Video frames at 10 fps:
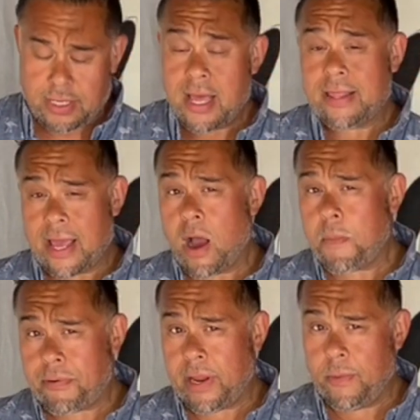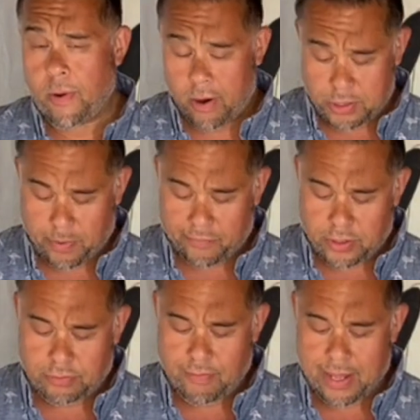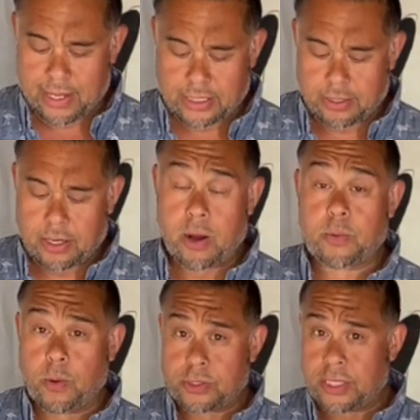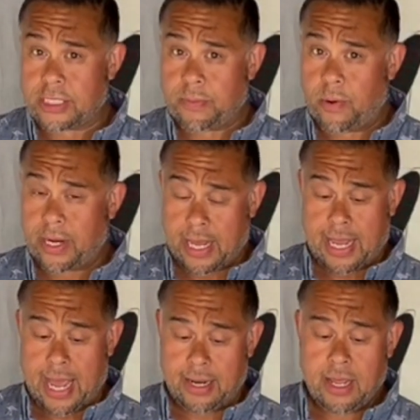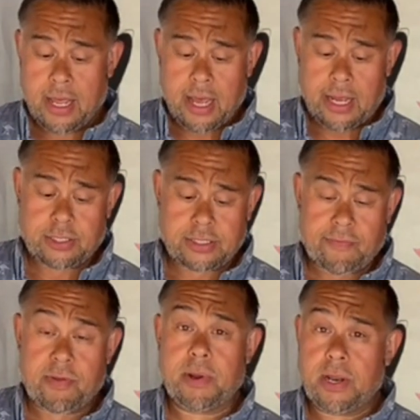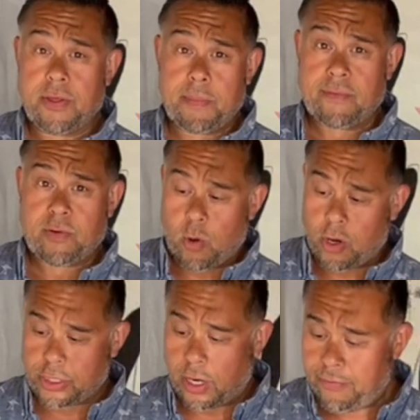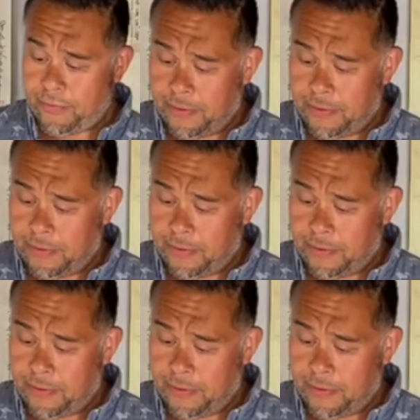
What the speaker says: They are pre-washed, but I've just ran this under cold water this morning again, and just give them another bit of a wash off.